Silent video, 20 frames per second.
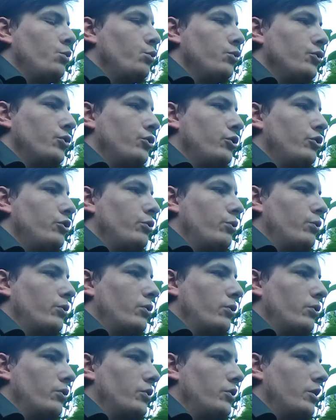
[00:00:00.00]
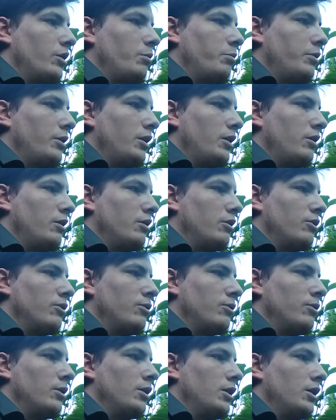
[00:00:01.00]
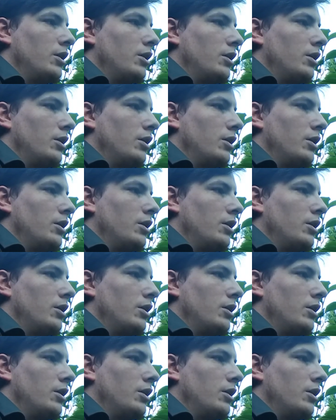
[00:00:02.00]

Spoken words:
with a dual-core CPU,